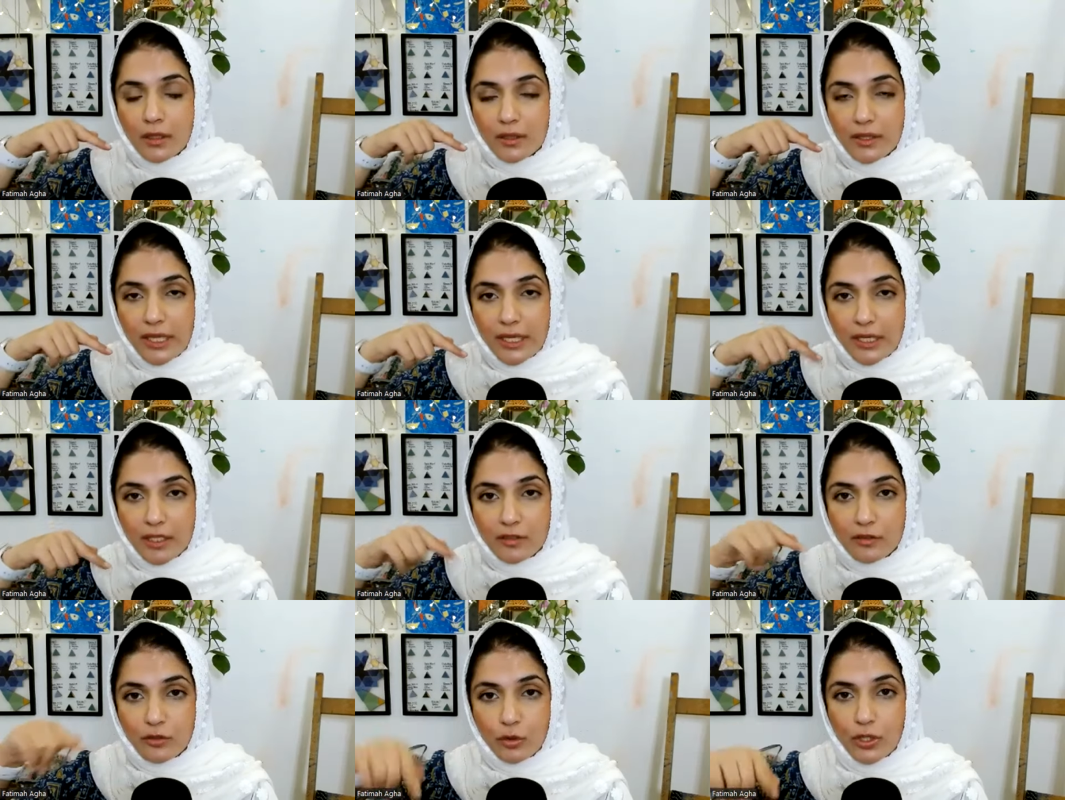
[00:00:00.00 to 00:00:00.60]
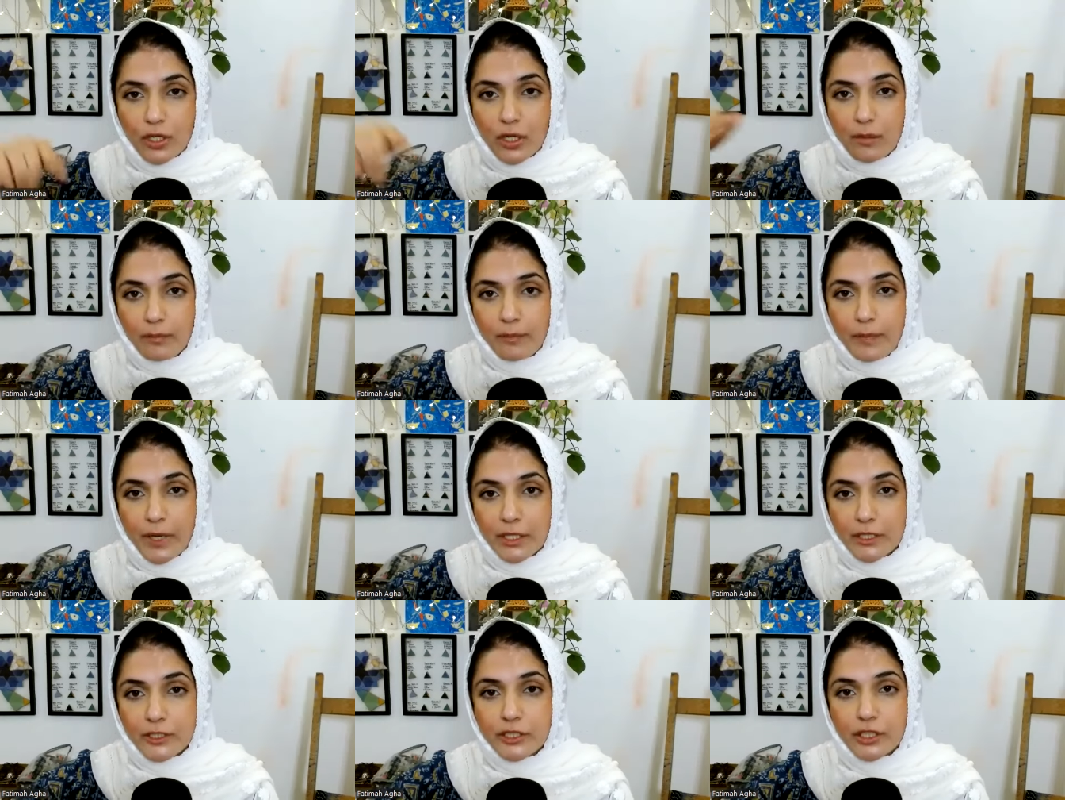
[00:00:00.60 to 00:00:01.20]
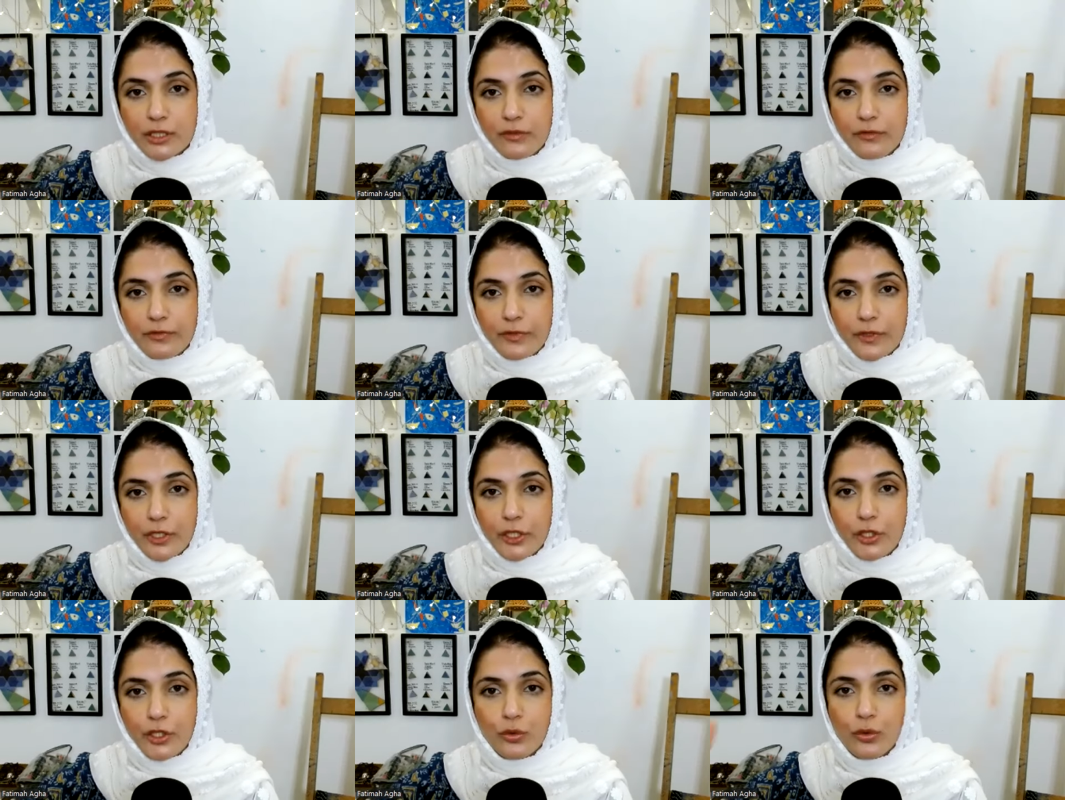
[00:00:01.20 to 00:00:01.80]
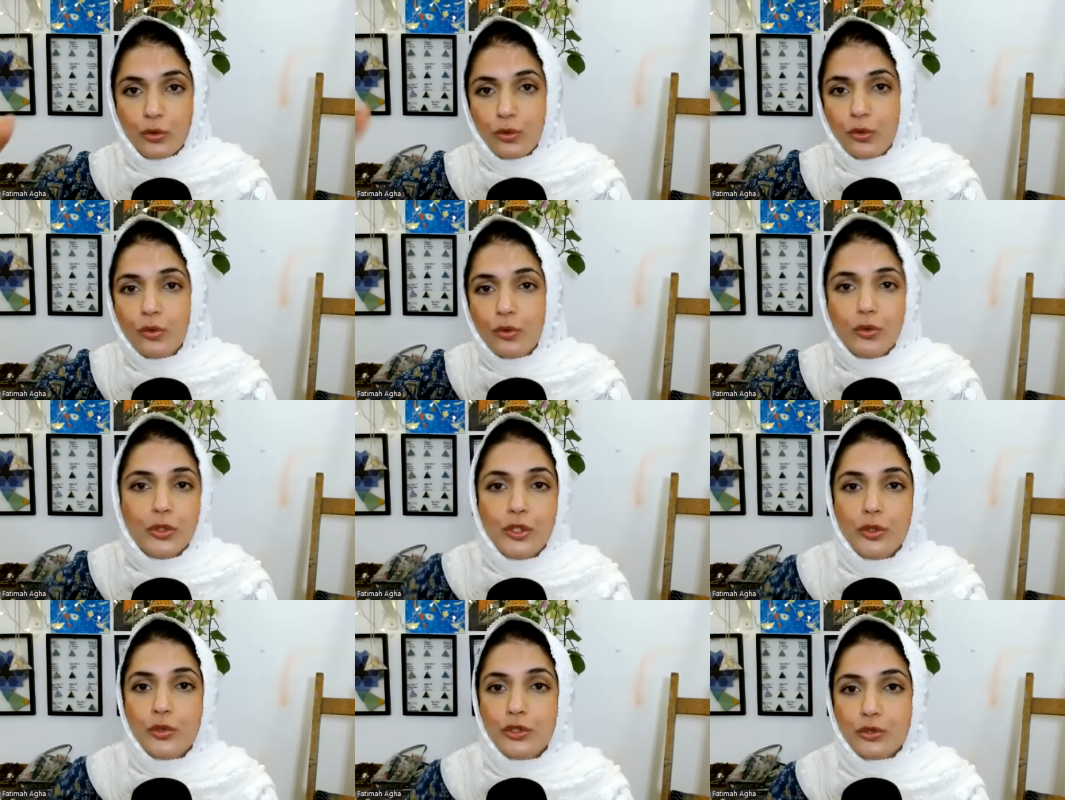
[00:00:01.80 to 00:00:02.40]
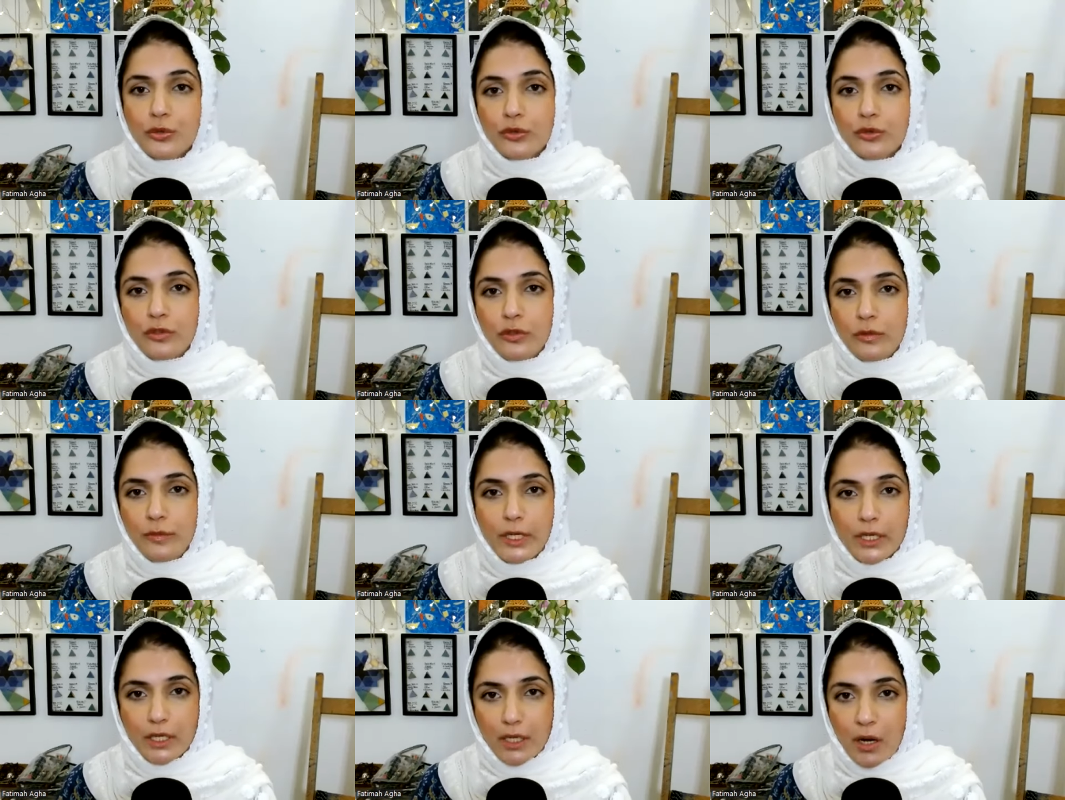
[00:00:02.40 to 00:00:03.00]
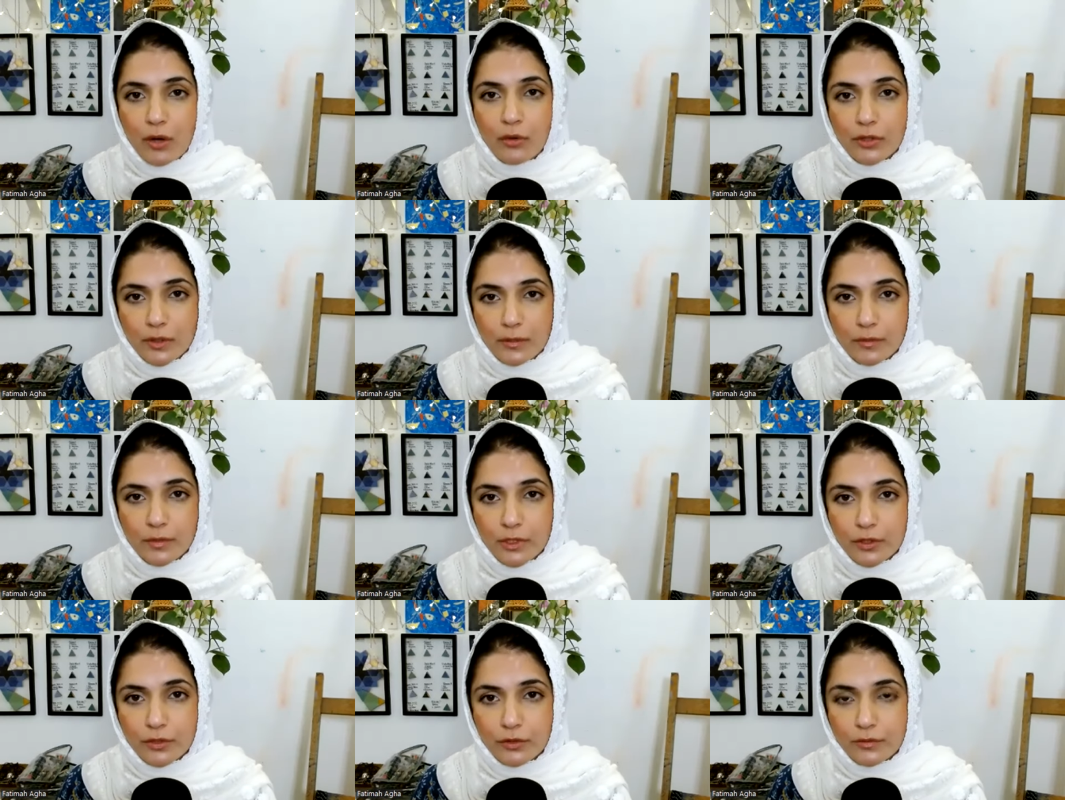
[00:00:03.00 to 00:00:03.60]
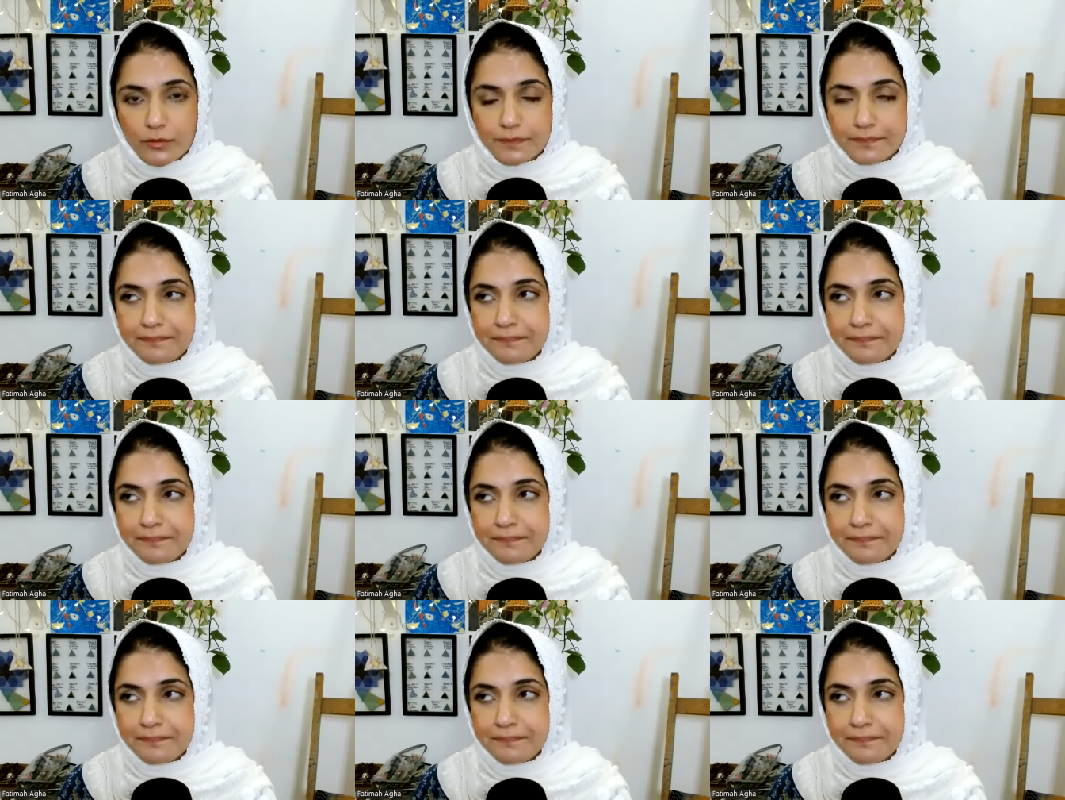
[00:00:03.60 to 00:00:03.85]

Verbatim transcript: there is no compulsion for you who you choose to be accountable to.